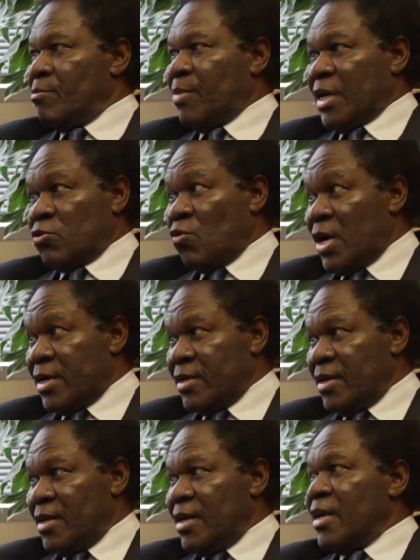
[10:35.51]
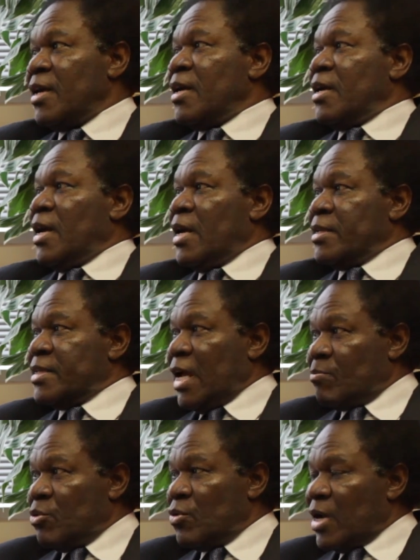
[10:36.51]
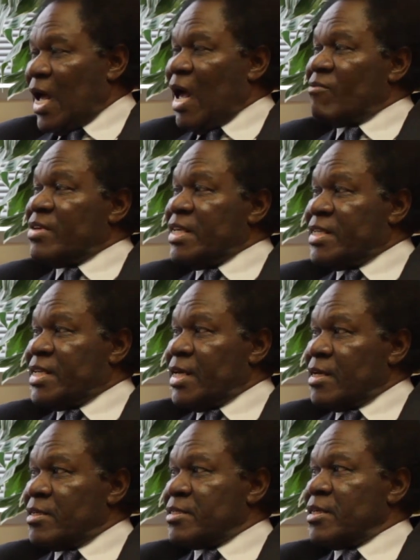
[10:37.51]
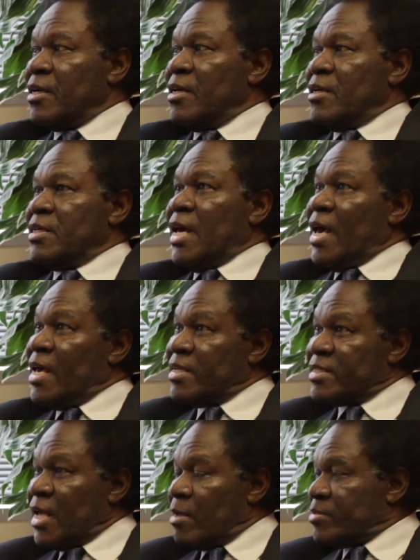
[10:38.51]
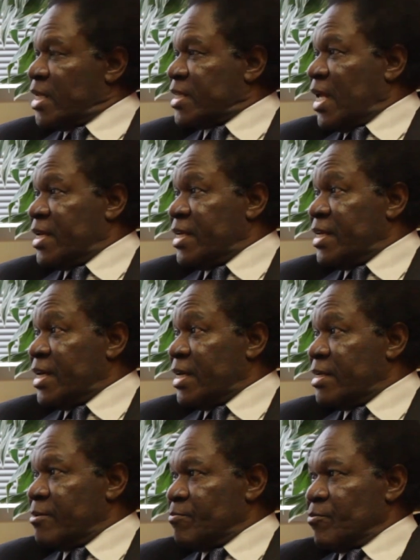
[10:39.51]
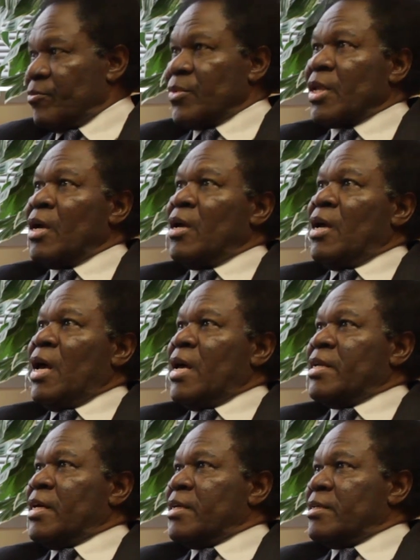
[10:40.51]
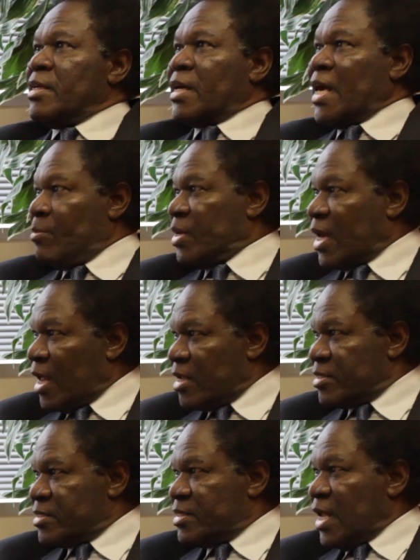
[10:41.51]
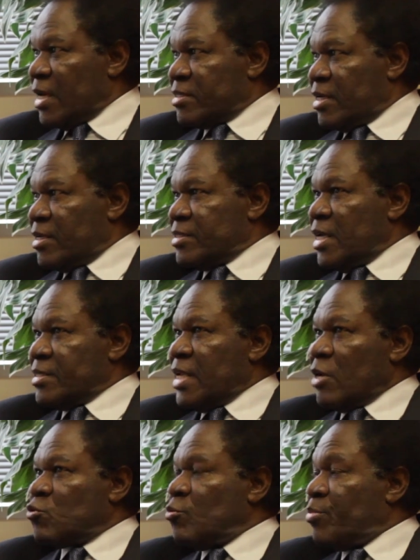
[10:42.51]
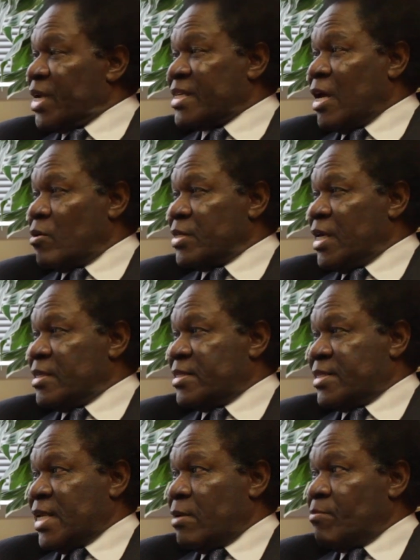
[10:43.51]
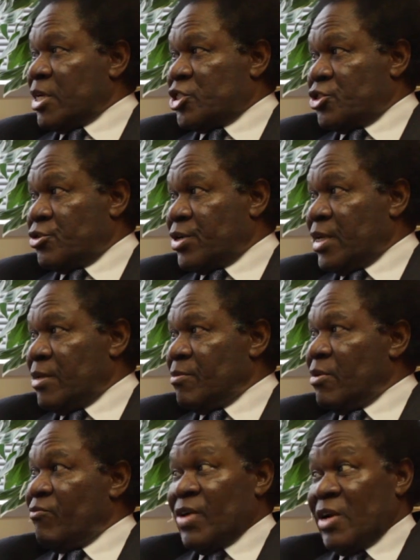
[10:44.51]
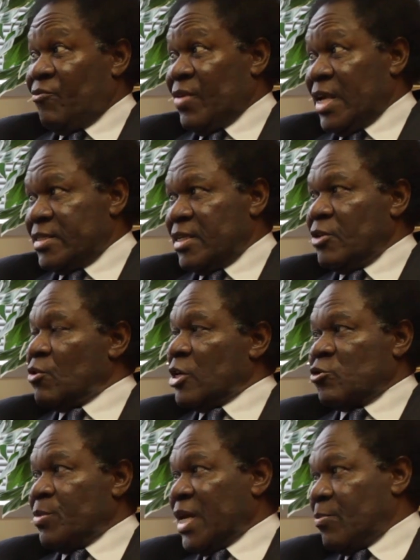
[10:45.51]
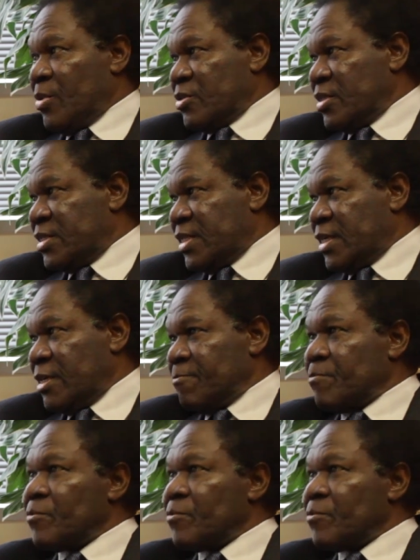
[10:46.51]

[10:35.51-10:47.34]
part 1. And in that book, I've detailed the enzymes that are needed, and the chemicals that will break down the cell machinery very fast in order to make a person sick,